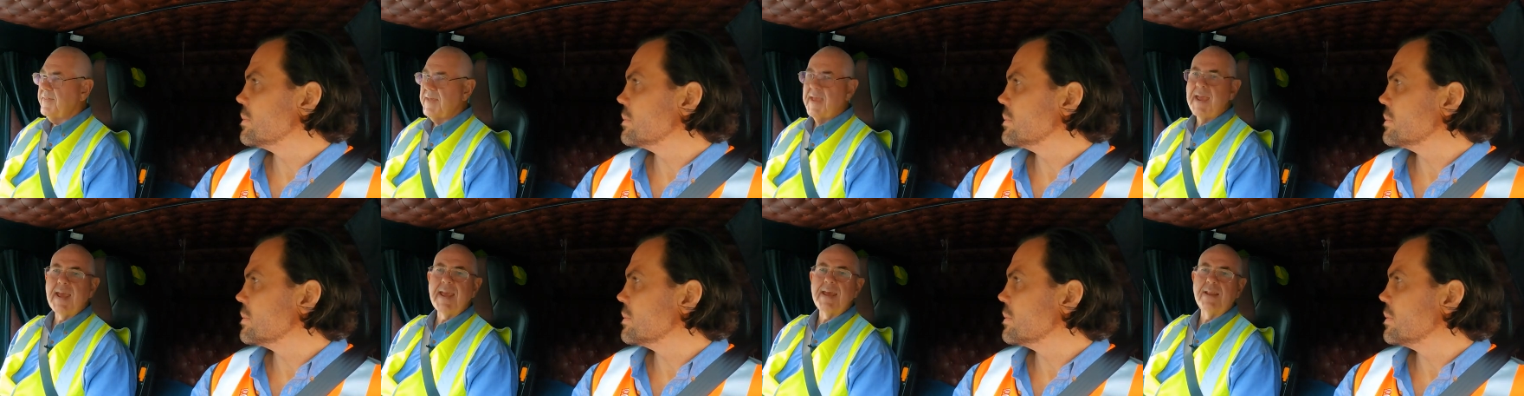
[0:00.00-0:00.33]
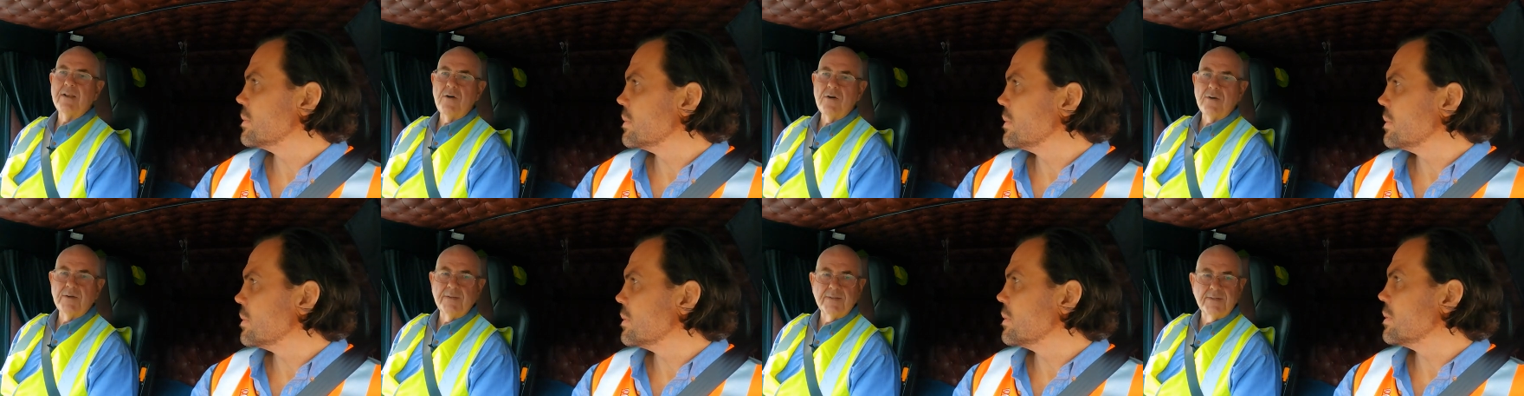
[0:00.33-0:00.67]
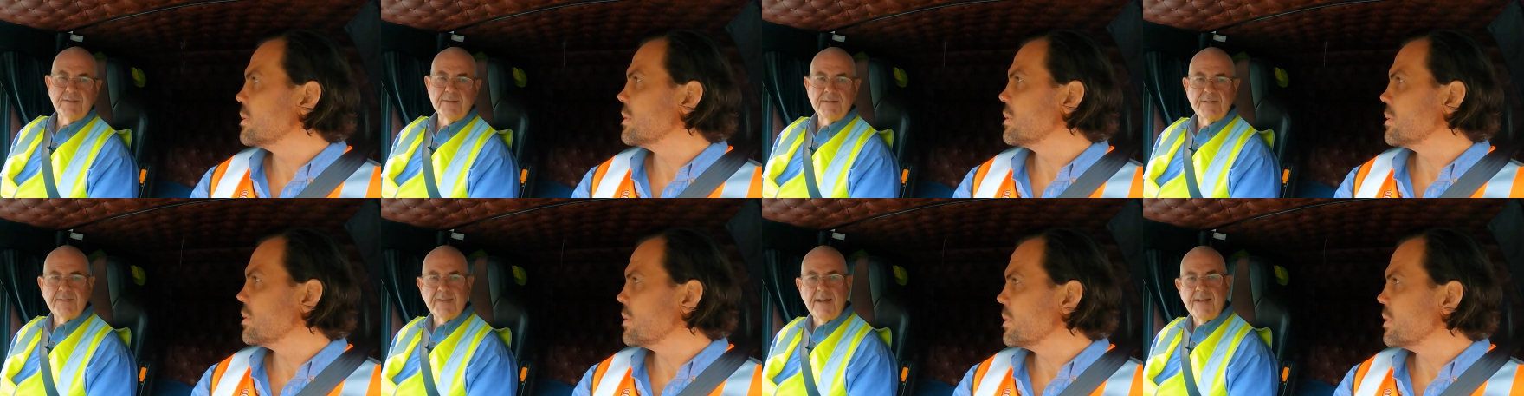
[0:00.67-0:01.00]
Speaker 1: air
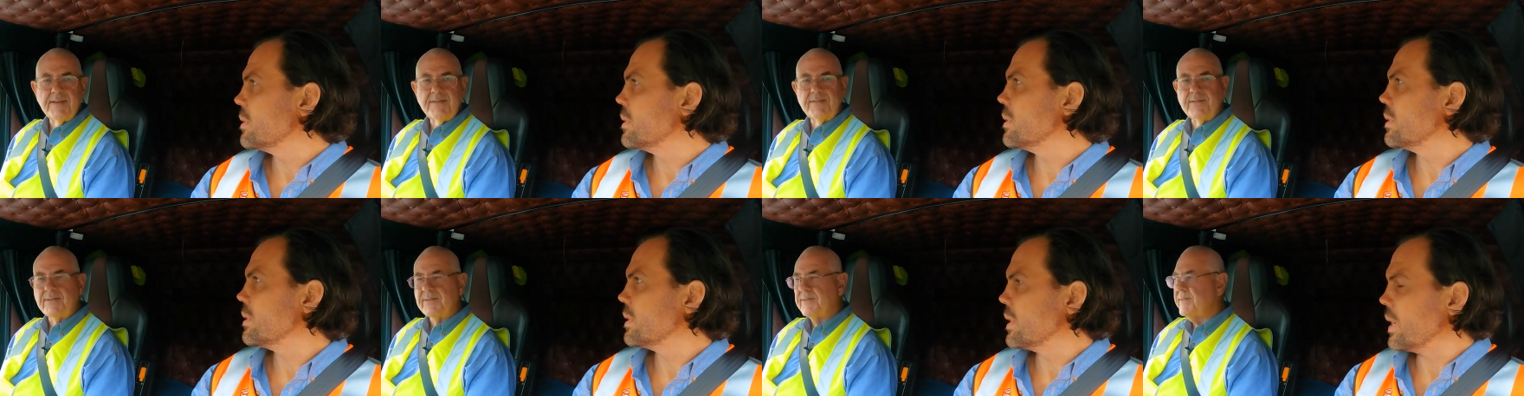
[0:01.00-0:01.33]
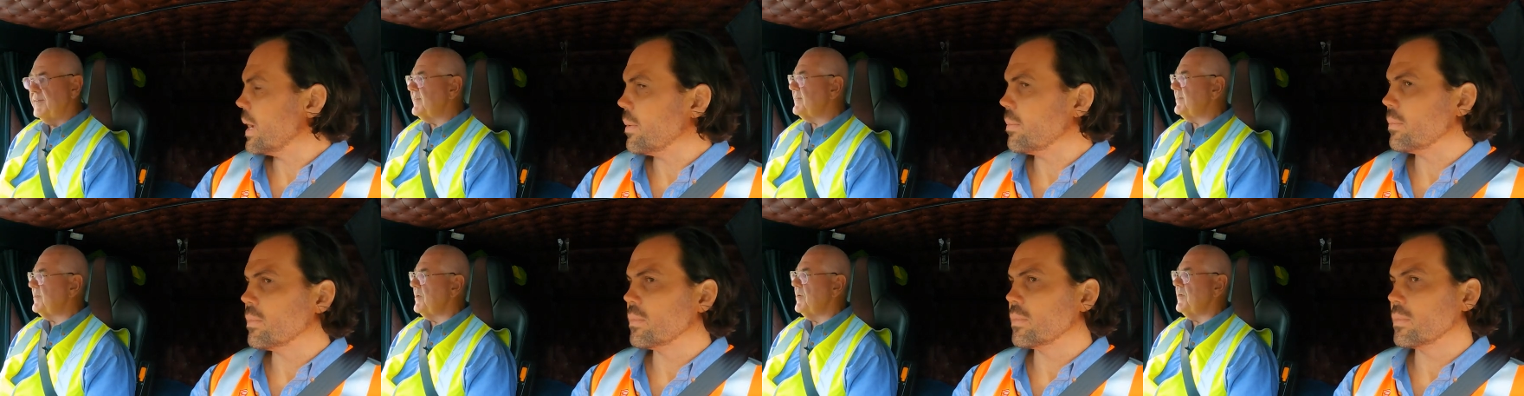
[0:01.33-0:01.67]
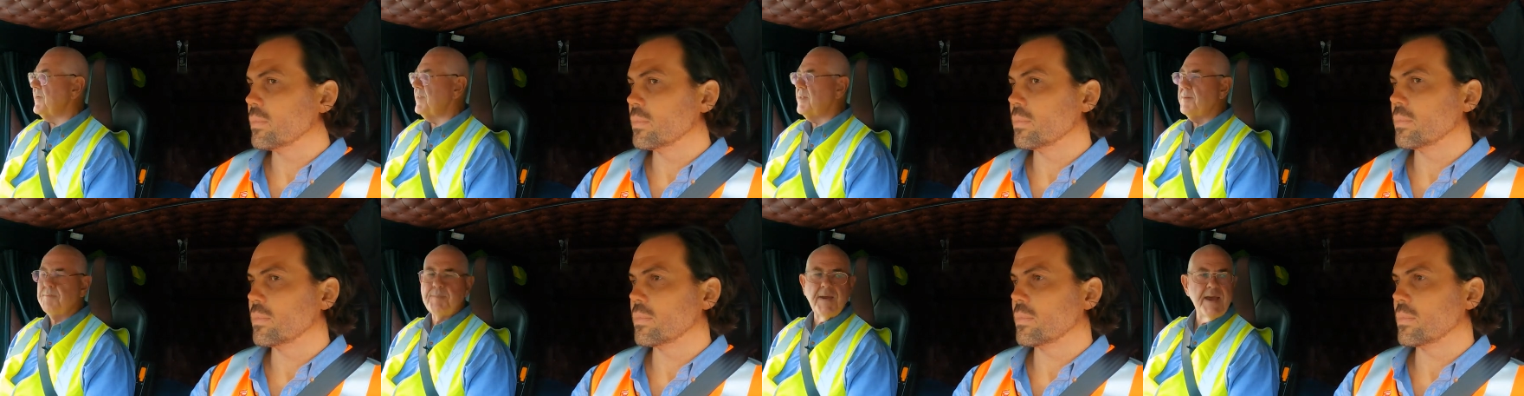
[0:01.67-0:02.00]
lockers as such. You're yep. just
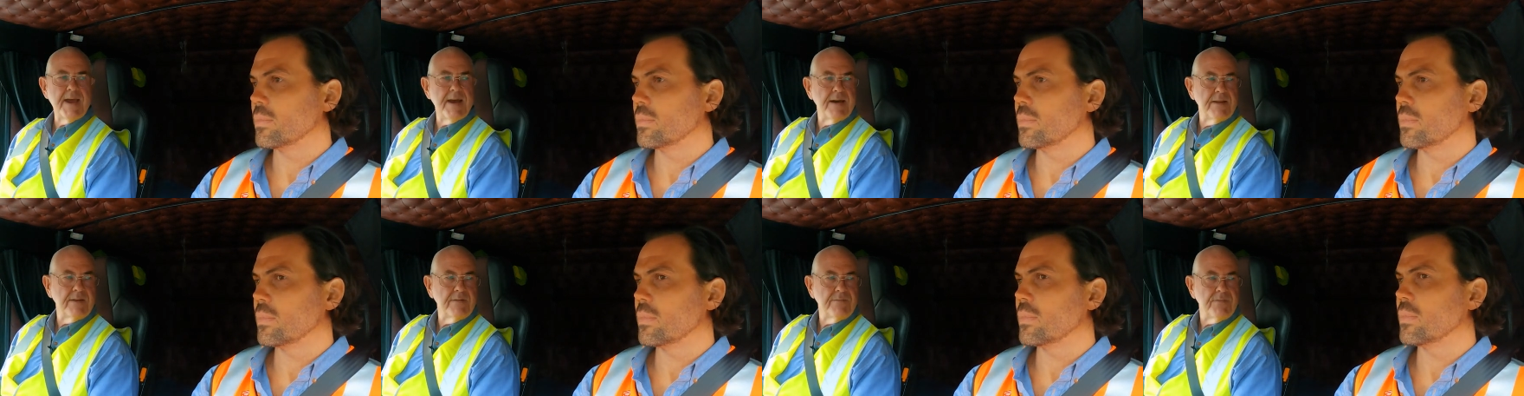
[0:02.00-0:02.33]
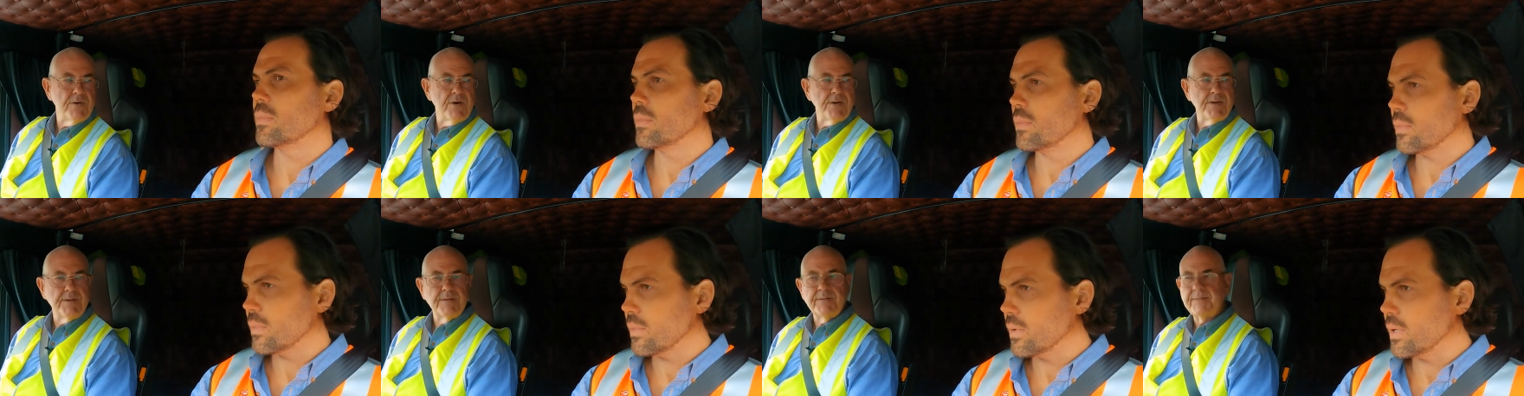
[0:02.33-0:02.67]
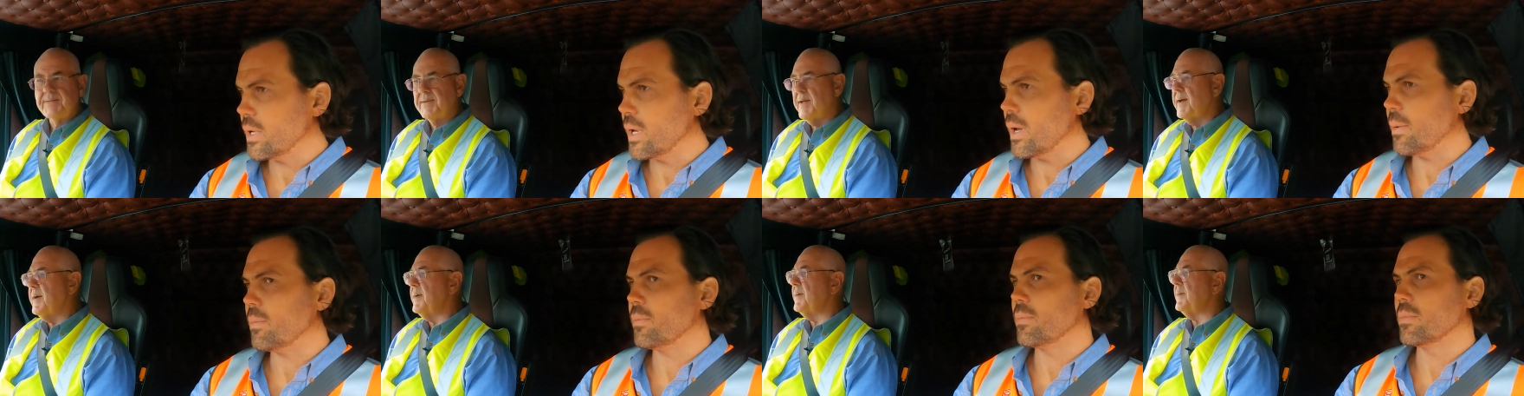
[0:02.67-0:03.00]
doing the power divider.
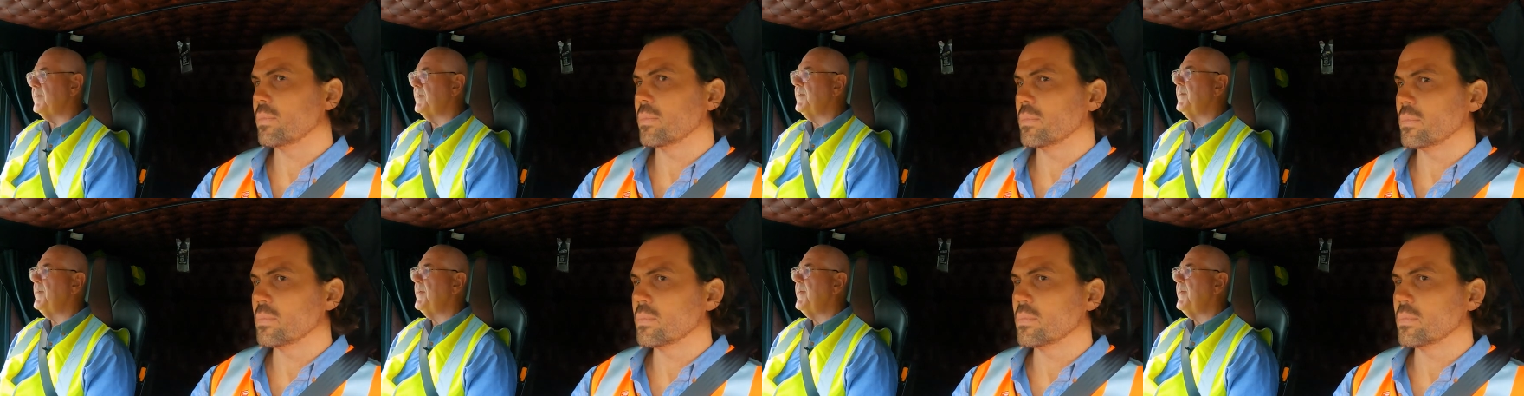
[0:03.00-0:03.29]
So. Yep.